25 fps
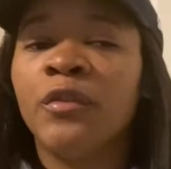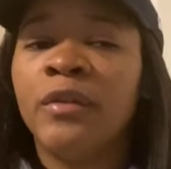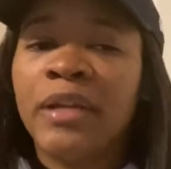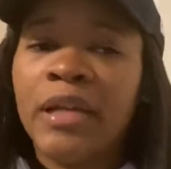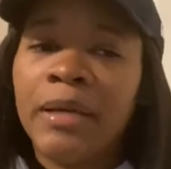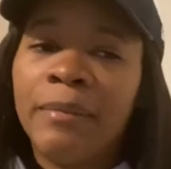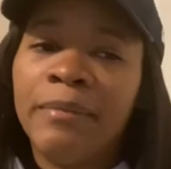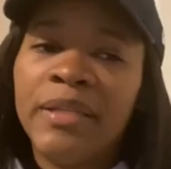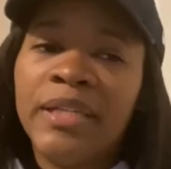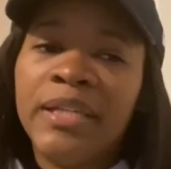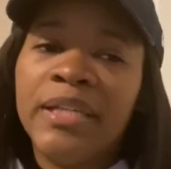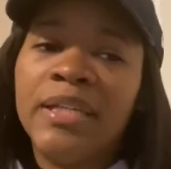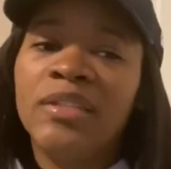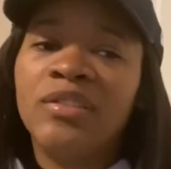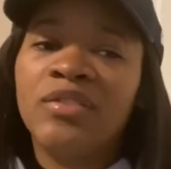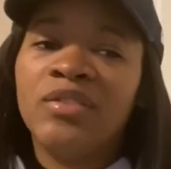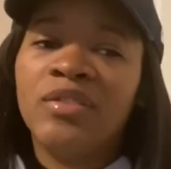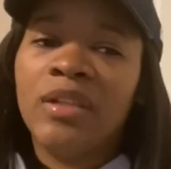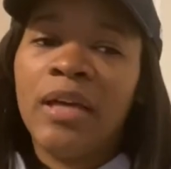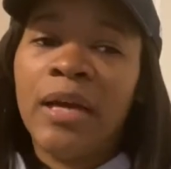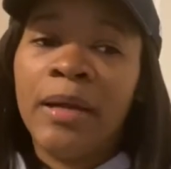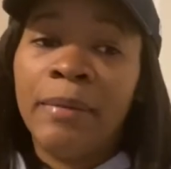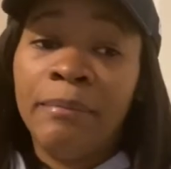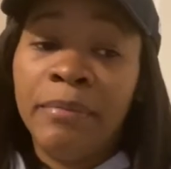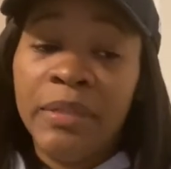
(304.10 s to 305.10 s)
I begin
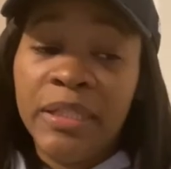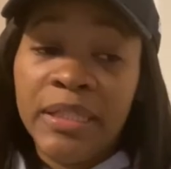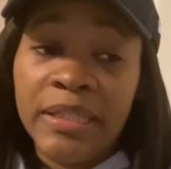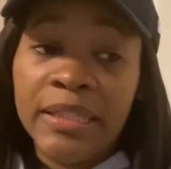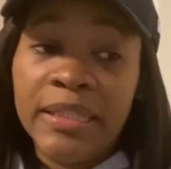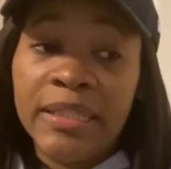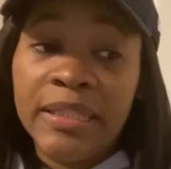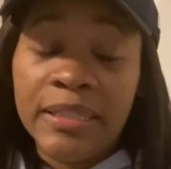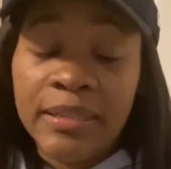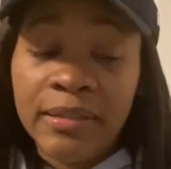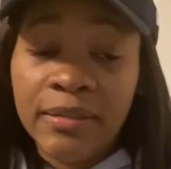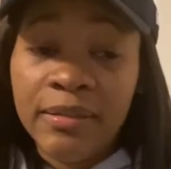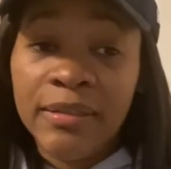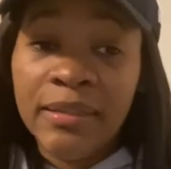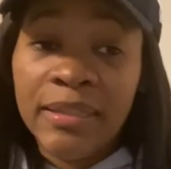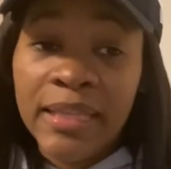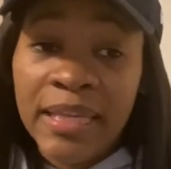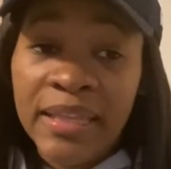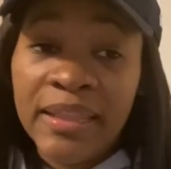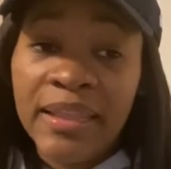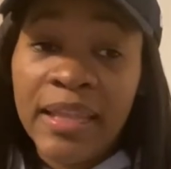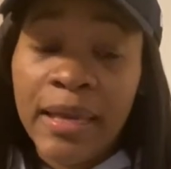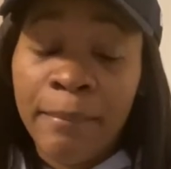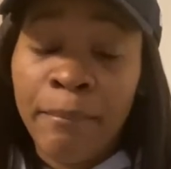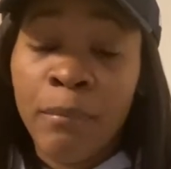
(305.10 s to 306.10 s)
I be
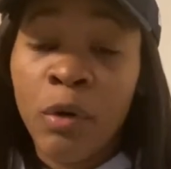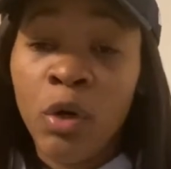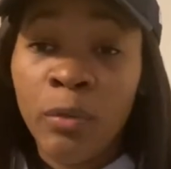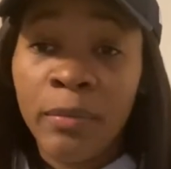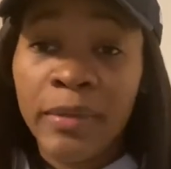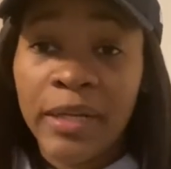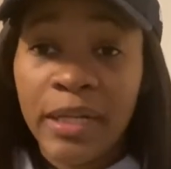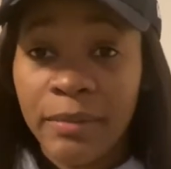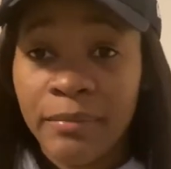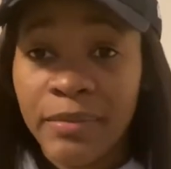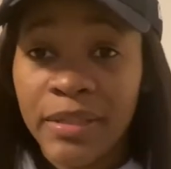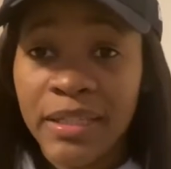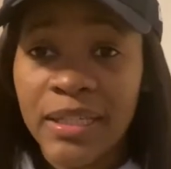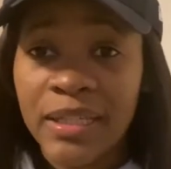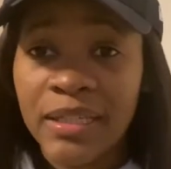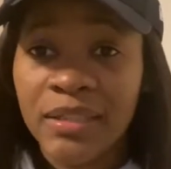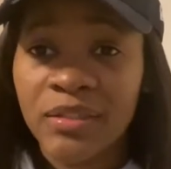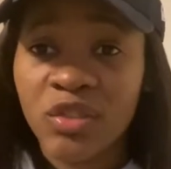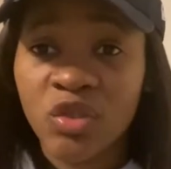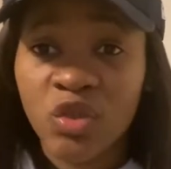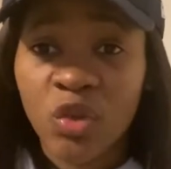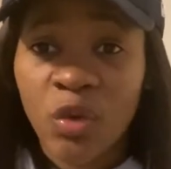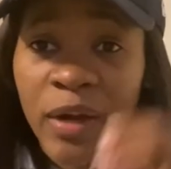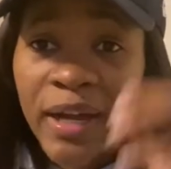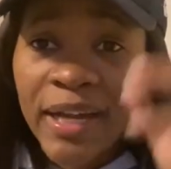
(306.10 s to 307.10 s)
in that moment I began
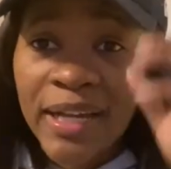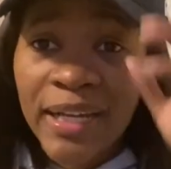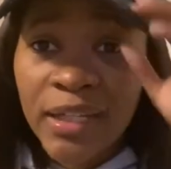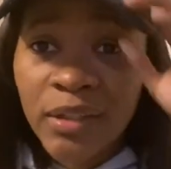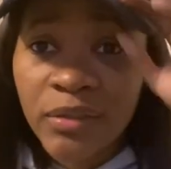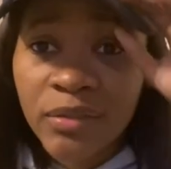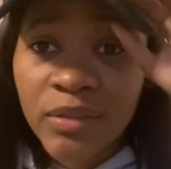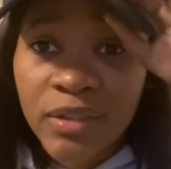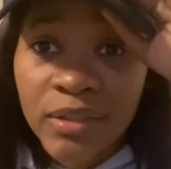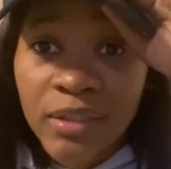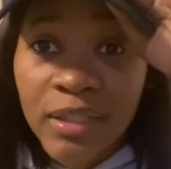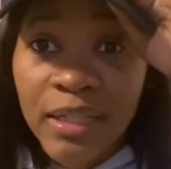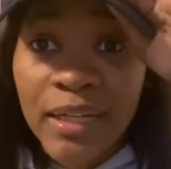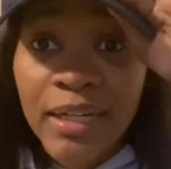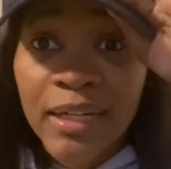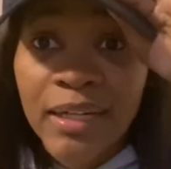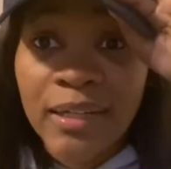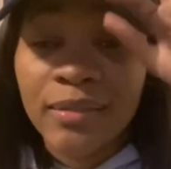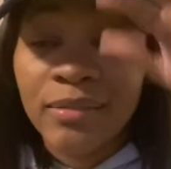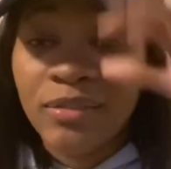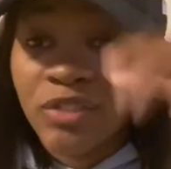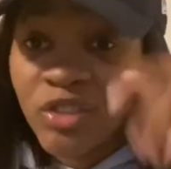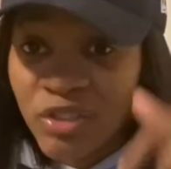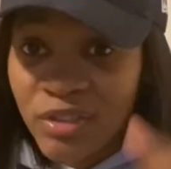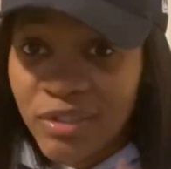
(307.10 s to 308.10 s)
to cry out to God
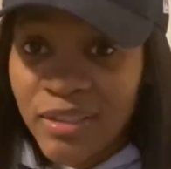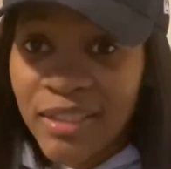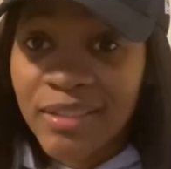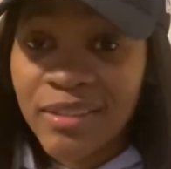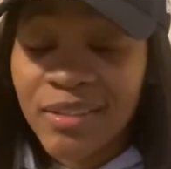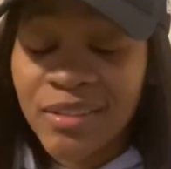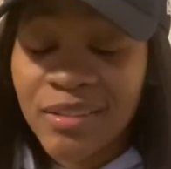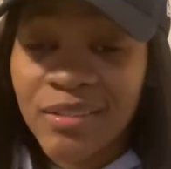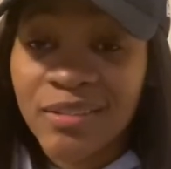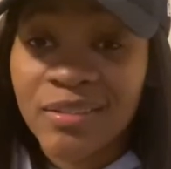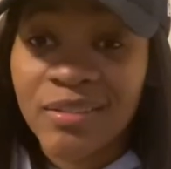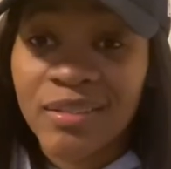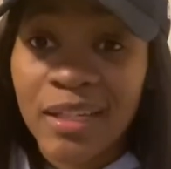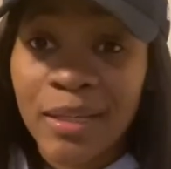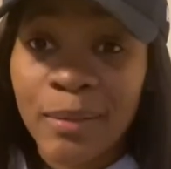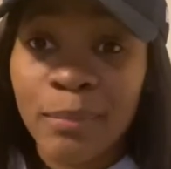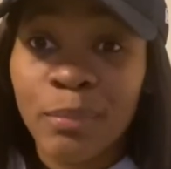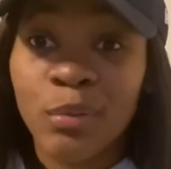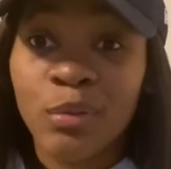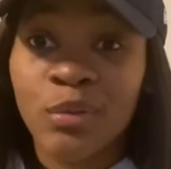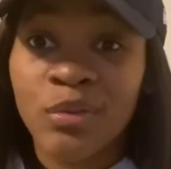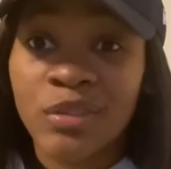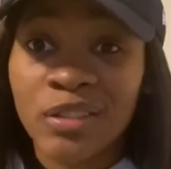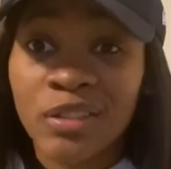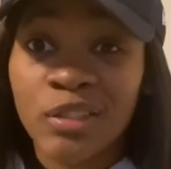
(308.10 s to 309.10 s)
just like the
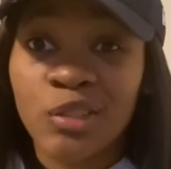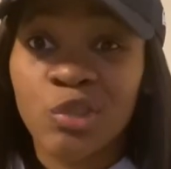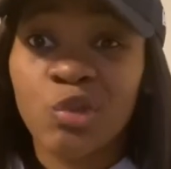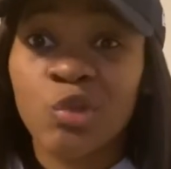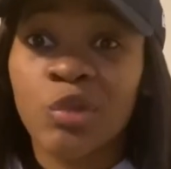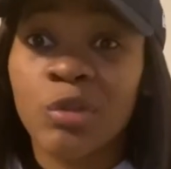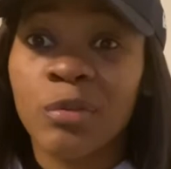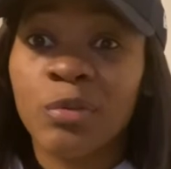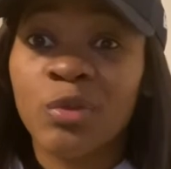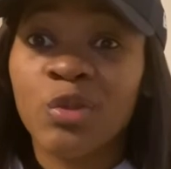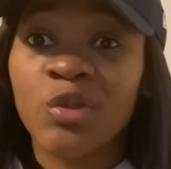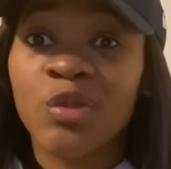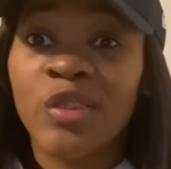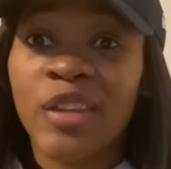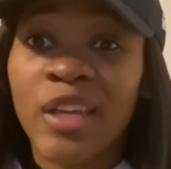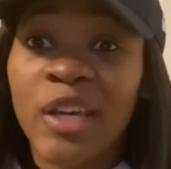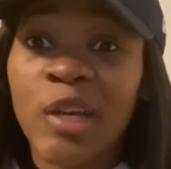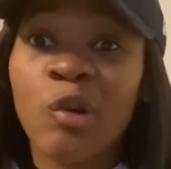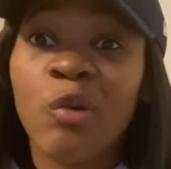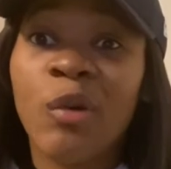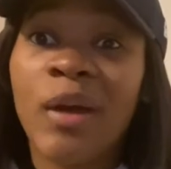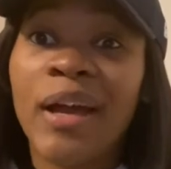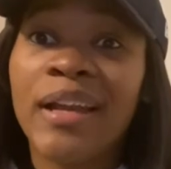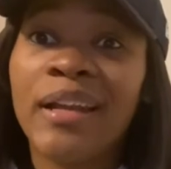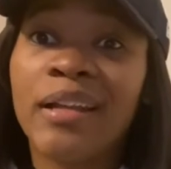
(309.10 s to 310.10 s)
disciples in the scripture they
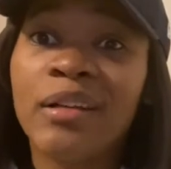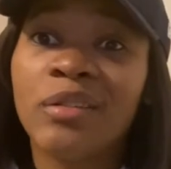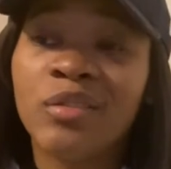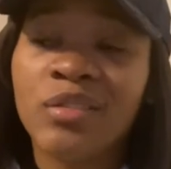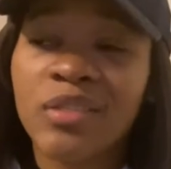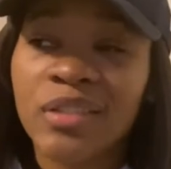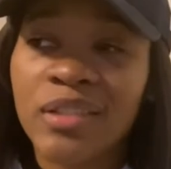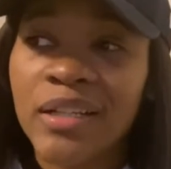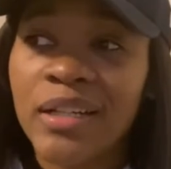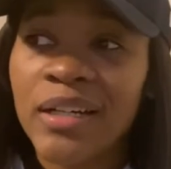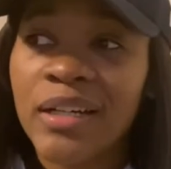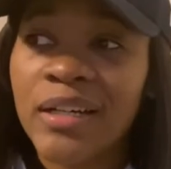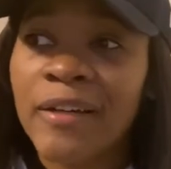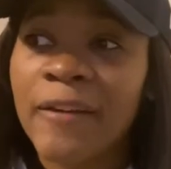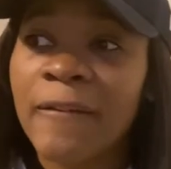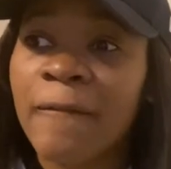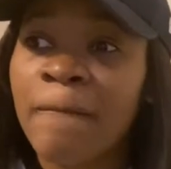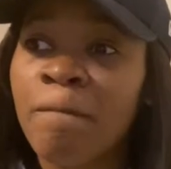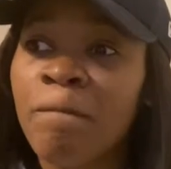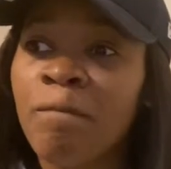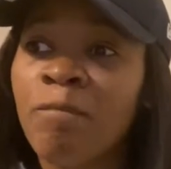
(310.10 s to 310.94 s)
cried out to God,